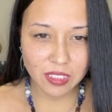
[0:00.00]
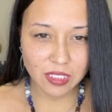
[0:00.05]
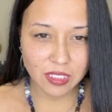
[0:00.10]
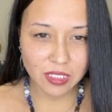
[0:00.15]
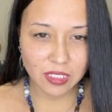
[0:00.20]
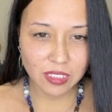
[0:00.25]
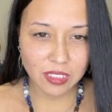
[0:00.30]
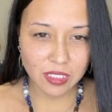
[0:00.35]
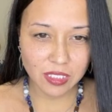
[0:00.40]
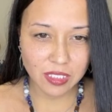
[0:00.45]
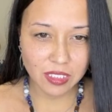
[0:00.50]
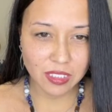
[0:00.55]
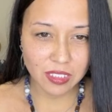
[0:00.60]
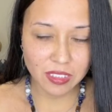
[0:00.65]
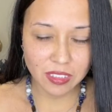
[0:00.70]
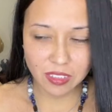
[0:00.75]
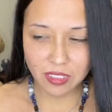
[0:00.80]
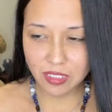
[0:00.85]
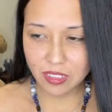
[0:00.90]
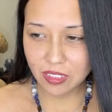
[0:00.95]

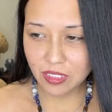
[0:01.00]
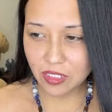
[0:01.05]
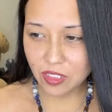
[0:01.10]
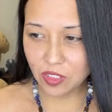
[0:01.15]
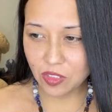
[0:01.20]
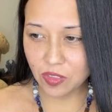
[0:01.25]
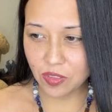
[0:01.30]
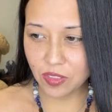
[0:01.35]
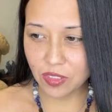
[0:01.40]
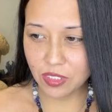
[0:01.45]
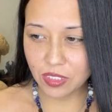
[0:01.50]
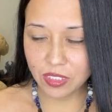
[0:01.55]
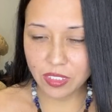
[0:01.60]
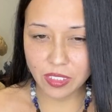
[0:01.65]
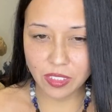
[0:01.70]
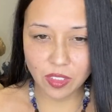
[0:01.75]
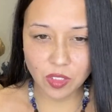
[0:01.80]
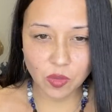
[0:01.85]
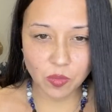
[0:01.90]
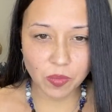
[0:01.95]
It's good
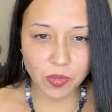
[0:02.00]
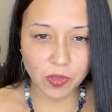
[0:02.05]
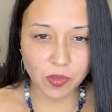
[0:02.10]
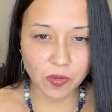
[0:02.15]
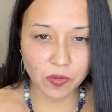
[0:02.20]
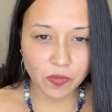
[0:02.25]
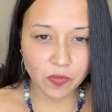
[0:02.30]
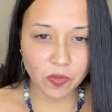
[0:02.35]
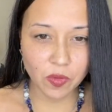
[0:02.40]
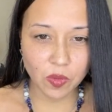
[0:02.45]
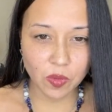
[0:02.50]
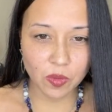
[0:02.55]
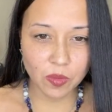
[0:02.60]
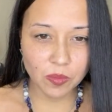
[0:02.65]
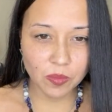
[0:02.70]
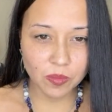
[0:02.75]
seeing you, beautiful.